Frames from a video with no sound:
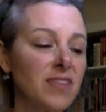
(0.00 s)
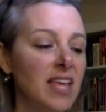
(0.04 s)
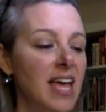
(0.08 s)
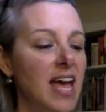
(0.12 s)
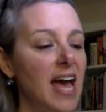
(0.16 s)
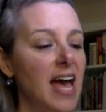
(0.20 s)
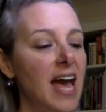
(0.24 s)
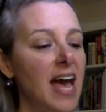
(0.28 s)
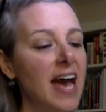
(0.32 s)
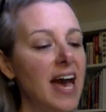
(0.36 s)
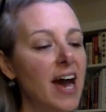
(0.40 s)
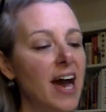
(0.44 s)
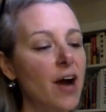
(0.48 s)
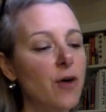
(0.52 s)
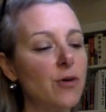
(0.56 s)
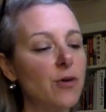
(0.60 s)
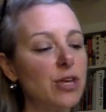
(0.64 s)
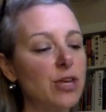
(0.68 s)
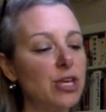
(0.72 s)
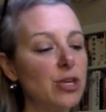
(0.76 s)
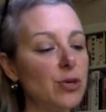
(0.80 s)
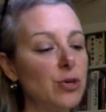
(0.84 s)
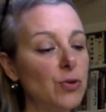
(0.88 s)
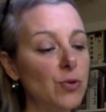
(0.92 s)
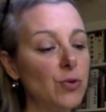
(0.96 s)
how
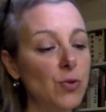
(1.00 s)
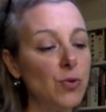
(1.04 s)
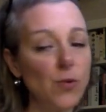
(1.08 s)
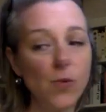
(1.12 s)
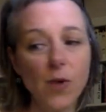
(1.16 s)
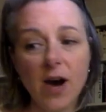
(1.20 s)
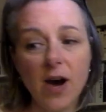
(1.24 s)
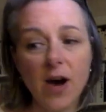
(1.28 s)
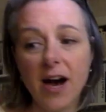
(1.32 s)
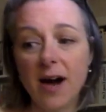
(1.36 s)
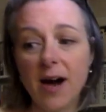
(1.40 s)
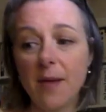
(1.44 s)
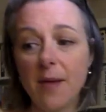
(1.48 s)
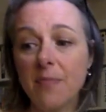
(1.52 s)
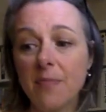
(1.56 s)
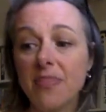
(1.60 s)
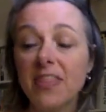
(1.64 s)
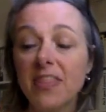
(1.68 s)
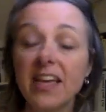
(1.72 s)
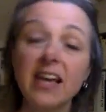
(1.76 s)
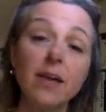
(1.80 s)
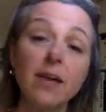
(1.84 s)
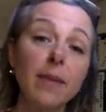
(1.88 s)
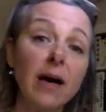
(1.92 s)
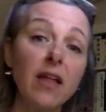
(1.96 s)
you
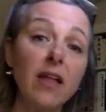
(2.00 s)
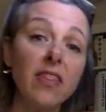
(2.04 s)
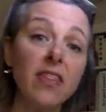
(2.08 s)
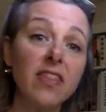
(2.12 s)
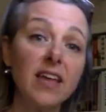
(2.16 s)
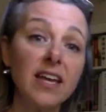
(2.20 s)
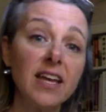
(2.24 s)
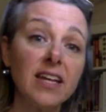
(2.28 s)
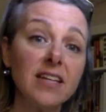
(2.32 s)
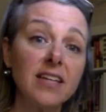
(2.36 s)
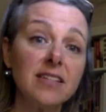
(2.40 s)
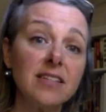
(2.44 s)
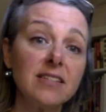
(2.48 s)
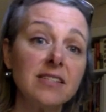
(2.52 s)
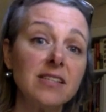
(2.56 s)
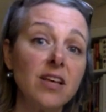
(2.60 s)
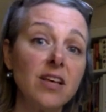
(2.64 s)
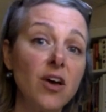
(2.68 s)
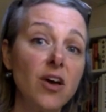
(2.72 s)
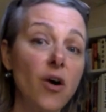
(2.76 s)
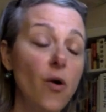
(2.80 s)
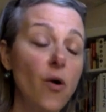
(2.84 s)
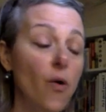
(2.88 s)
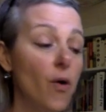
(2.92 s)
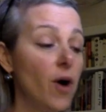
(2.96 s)
think about things,
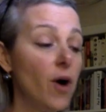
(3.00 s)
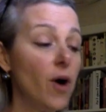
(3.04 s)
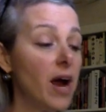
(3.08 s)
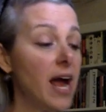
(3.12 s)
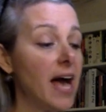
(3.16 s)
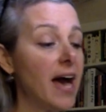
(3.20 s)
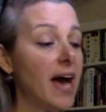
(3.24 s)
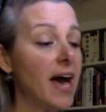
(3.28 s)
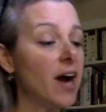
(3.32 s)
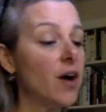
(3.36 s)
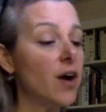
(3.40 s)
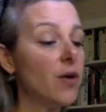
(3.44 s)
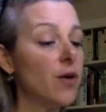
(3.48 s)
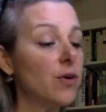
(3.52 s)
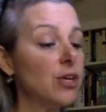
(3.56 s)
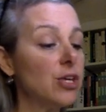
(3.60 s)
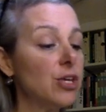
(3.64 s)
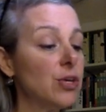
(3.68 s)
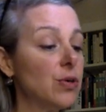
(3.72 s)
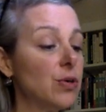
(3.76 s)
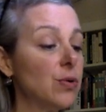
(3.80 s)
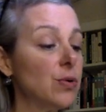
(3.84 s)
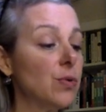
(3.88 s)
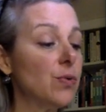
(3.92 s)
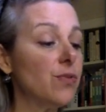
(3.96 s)
or how
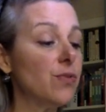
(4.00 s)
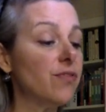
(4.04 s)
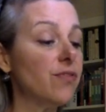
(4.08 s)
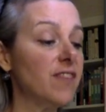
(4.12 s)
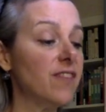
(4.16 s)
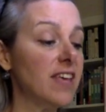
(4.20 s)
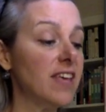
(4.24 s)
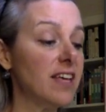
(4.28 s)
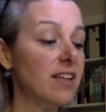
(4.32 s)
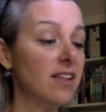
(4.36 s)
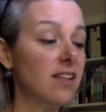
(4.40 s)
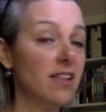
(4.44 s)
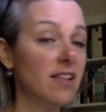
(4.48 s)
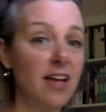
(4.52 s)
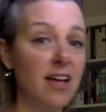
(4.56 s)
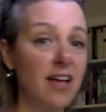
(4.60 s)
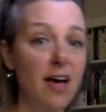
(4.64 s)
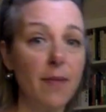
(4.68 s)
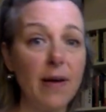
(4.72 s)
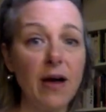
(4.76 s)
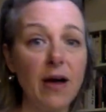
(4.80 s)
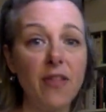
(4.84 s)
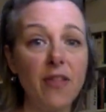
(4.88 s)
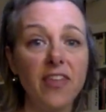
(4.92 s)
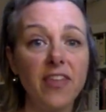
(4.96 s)
you feel
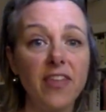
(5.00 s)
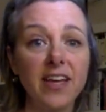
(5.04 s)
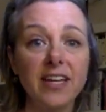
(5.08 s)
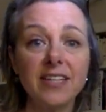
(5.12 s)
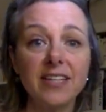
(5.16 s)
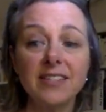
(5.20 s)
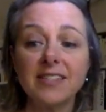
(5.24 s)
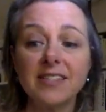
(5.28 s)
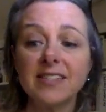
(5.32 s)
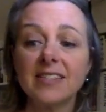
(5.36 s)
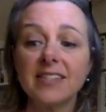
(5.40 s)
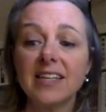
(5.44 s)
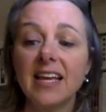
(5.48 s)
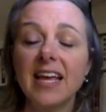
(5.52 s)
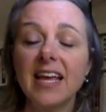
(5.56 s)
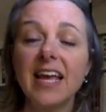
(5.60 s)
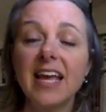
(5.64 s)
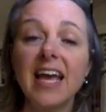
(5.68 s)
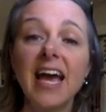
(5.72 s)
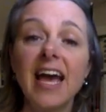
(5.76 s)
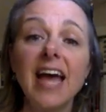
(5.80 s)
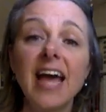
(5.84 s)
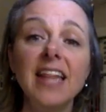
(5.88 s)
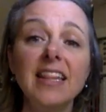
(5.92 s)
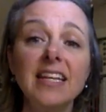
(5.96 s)
about things.
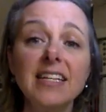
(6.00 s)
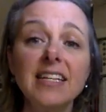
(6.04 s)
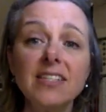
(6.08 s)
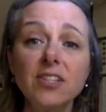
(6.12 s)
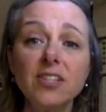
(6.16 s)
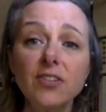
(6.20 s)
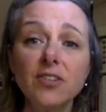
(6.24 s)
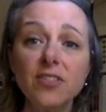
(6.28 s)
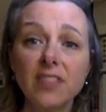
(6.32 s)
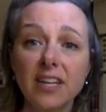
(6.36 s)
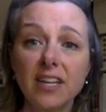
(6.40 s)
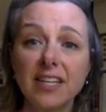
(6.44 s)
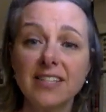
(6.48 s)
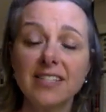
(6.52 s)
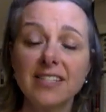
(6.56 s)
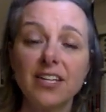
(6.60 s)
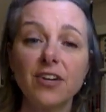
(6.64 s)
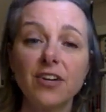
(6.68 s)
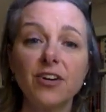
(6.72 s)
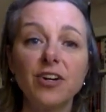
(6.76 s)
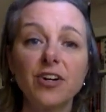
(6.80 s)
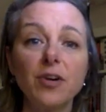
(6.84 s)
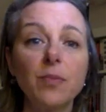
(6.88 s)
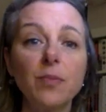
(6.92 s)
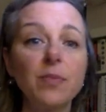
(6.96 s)
And these are things that are
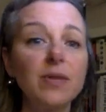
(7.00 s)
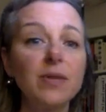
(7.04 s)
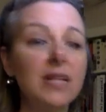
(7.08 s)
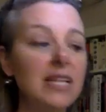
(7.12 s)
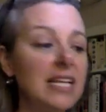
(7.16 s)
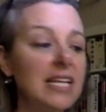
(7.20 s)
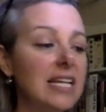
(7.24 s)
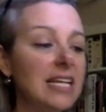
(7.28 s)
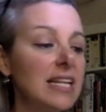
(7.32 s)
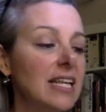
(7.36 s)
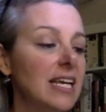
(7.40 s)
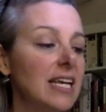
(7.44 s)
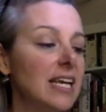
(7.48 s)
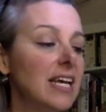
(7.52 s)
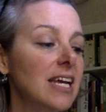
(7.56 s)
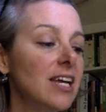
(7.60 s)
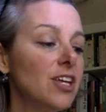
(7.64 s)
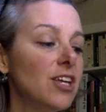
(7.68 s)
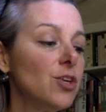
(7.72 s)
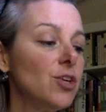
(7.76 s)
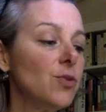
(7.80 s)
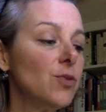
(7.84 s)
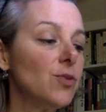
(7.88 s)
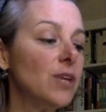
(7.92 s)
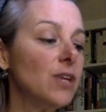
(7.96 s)
completely
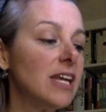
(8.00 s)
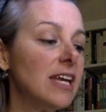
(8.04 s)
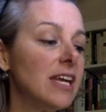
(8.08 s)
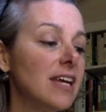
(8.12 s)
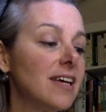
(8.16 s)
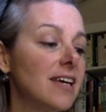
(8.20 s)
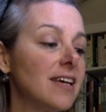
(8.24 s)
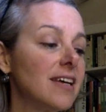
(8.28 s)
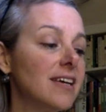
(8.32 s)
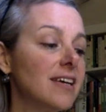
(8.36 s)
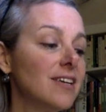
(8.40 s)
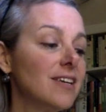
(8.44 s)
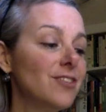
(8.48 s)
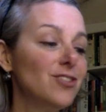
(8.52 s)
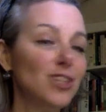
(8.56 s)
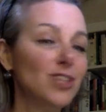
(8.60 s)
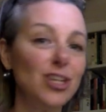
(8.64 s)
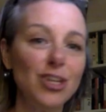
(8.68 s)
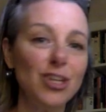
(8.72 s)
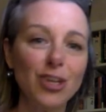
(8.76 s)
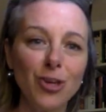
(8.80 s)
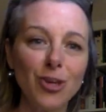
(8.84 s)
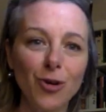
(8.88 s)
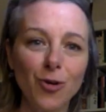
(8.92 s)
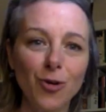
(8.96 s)
unique to
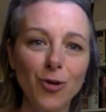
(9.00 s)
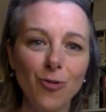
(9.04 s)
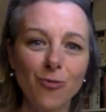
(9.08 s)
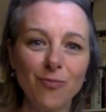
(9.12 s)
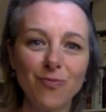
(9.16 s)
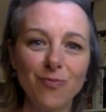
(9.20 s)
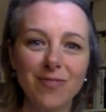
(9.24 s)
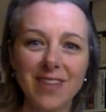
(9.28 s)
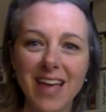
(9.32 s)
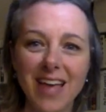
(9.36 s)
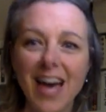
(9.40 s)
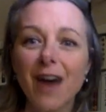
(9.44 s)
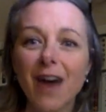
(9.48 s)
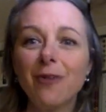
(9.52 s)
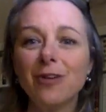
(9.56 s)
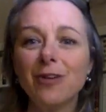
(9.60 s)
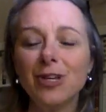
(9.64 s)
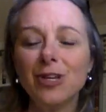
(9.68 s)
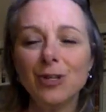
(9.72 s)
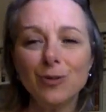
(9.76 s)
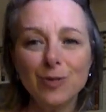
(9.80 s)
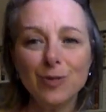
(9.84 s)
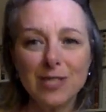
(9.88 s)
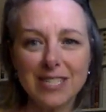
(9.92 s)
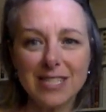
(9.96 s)
you, how
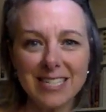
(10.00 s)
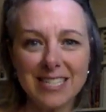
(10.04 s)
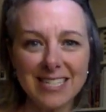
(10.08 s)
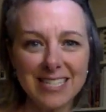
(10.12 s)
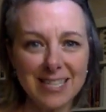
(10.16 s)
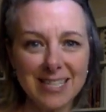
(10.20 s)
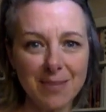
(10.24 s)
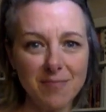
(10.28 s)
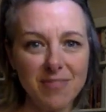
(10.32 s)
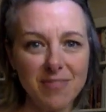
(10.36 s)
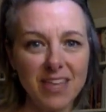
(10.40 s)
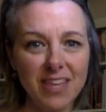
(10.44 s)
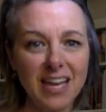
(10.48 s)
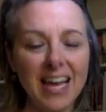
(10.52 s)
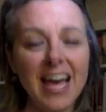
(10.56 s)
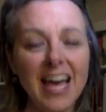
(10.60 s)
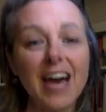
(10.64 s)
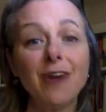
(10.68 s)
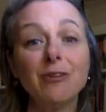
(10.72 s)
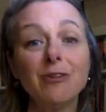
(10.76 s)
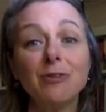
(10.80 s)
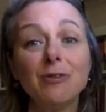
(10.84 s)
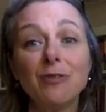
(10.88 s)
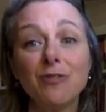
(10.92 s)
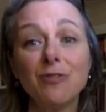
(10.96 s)
you see something, how
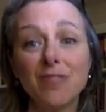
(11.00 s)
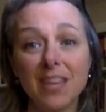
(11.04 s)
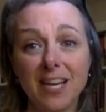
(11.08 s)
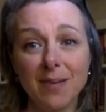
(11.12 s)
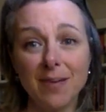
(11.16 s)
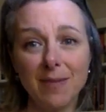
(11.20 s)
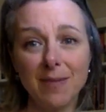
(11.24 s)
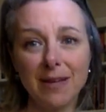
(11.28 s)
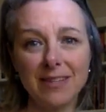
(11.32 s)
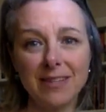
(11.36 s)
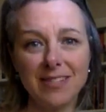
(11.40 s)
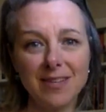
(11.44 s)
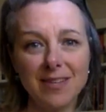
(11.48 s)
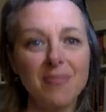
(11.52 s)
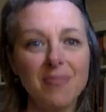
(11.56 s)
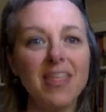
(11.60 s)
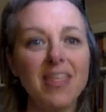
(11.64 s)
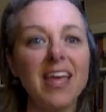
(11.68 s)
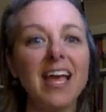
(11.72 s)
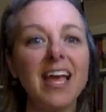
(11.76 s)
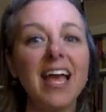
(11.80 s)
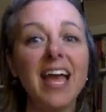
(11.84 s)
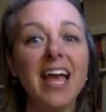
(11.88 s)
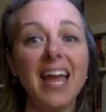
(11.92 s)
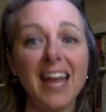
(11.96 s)
you think about
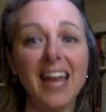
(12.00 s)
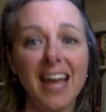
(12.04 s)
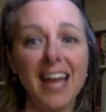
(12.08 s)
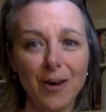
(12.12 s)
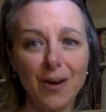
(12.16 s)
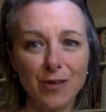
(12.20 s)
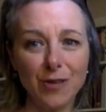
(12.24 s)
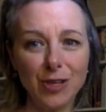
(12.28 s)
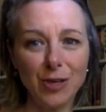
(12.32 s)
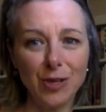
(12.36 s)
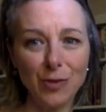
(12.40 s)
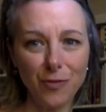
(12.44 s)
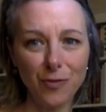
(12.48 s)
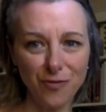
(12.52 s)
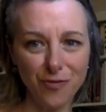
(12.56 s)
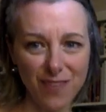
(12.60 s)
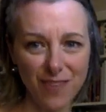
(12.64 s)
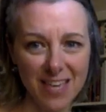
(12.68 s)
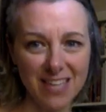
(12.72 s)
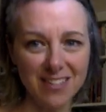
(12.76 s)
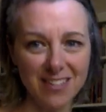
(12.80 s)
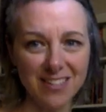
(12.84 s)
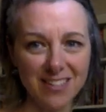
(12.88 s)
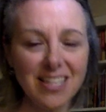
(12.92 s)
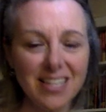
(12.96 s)
something, and how you
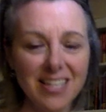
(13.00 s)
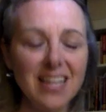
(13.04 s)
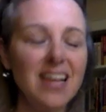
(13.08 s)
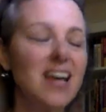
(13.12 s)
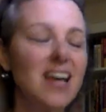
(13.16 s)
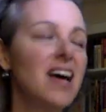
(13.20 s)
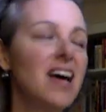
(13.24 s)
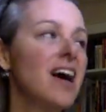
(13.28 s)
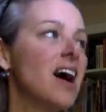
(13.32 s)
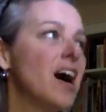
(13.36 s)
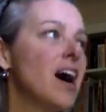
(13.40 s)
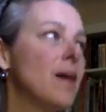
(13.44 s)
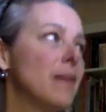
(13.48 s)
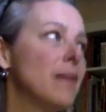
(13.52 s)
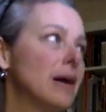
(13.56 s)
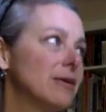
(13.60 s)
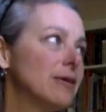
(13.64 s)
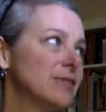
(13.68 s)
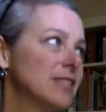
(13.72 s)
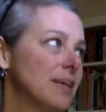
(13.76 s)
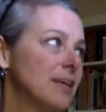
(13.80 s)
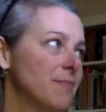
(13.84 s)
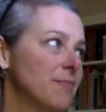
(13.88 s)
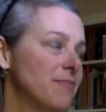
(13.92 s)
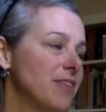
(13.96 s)
feel about
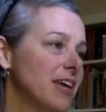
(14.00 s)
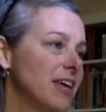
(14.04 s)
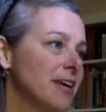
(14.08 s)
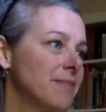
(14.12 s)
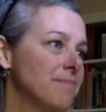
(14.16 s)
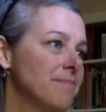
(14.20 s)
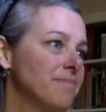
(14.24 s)
something.